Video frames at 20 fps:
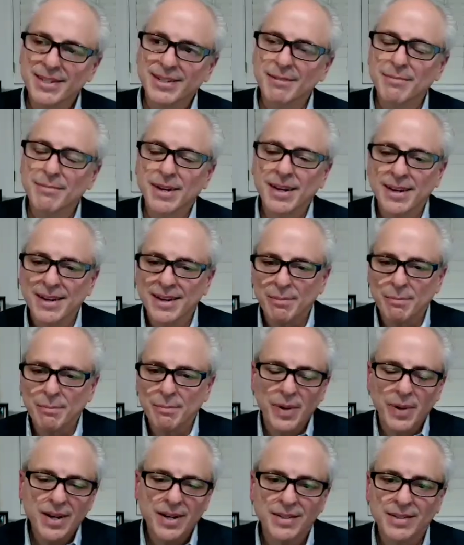be somebody on a
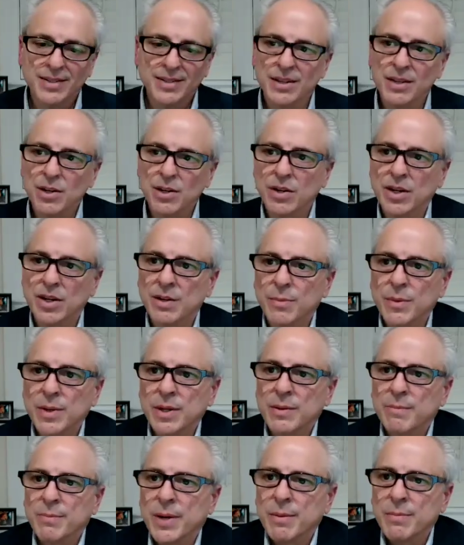bus. I
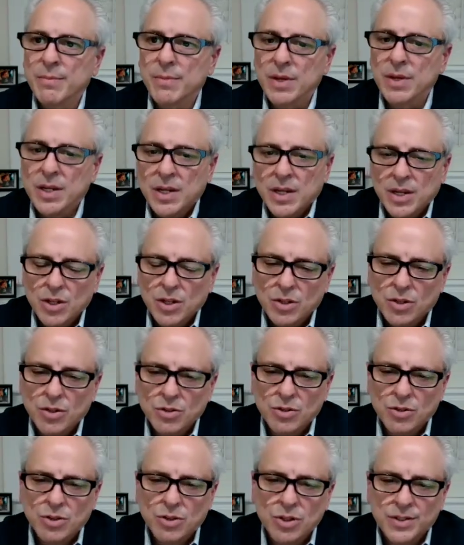mean,
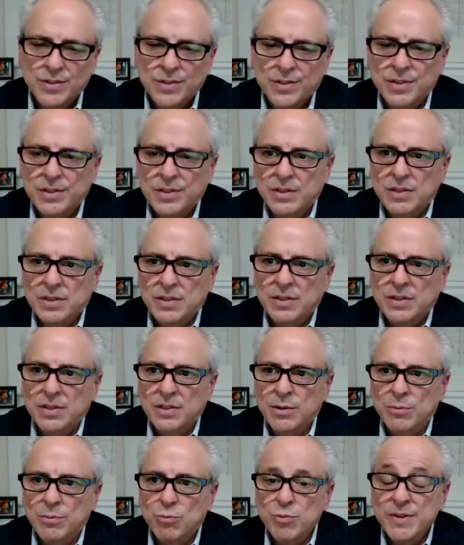there's just
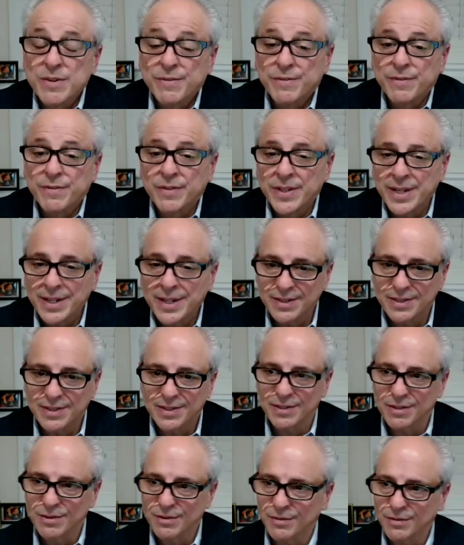a
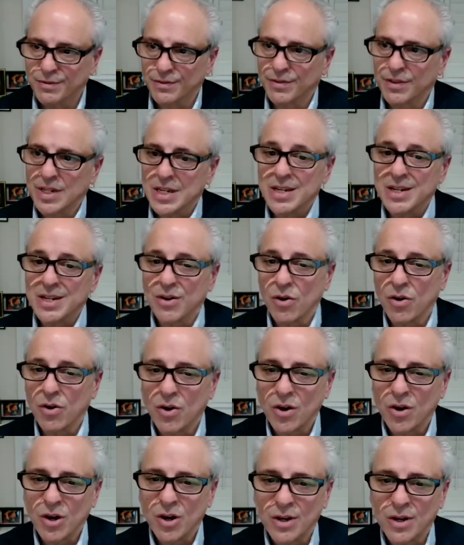reflexive in
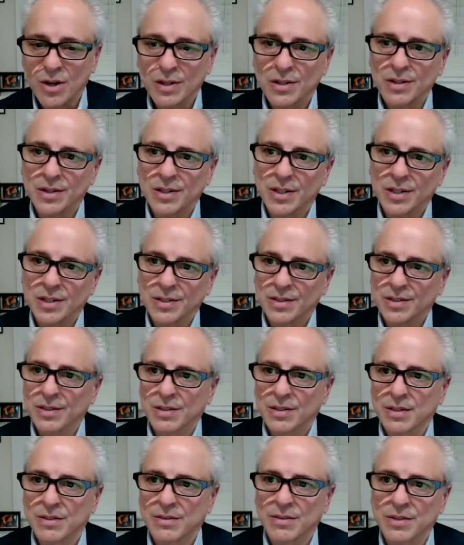
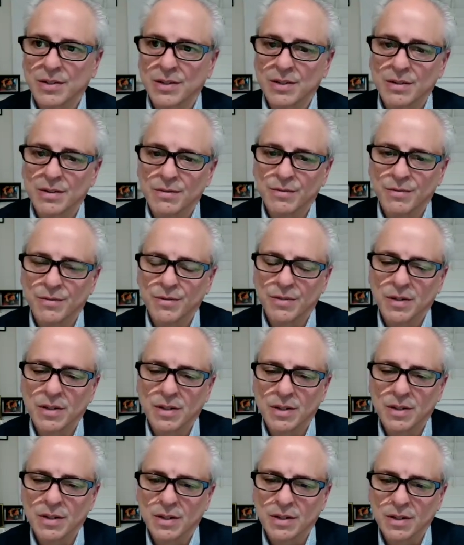awe-ness of
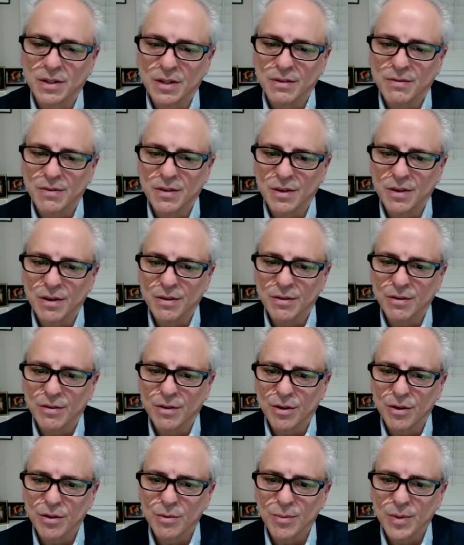the other
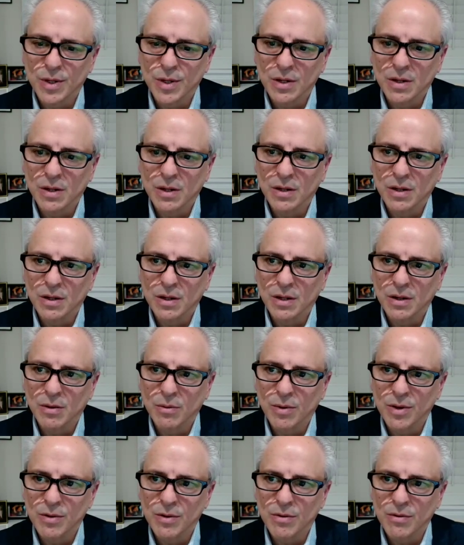human,
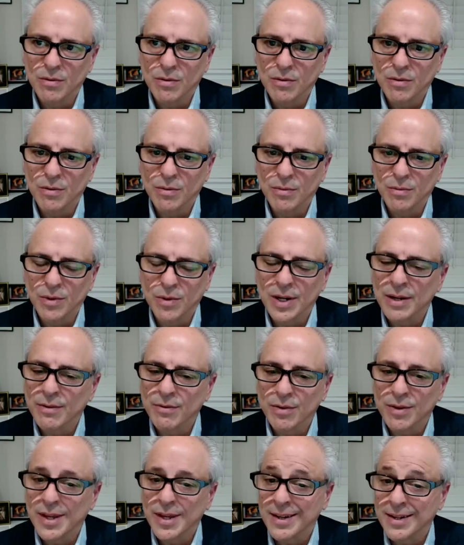
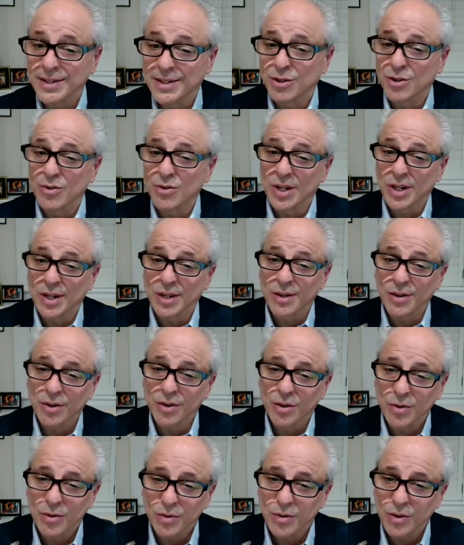whatever that's tuning
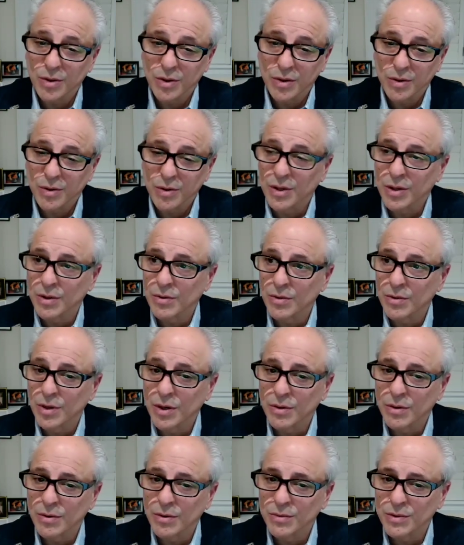into, who
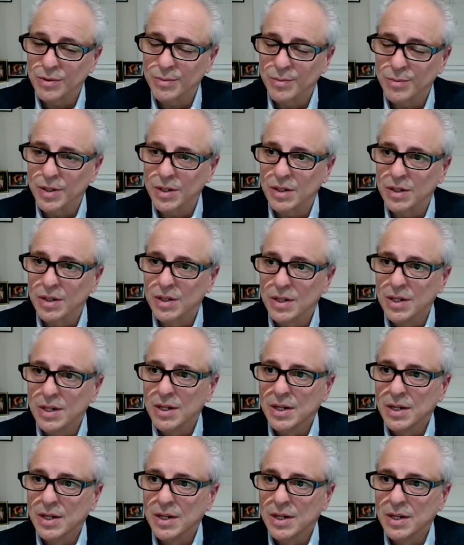knows, but